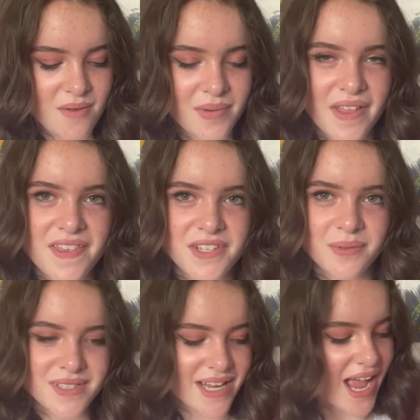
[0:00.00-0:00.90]
But this
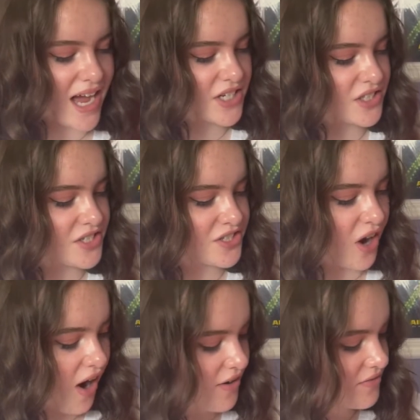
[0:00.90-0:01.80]
one's like actually
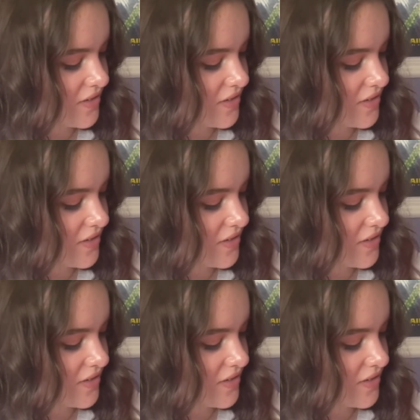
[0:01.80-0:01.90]
soft.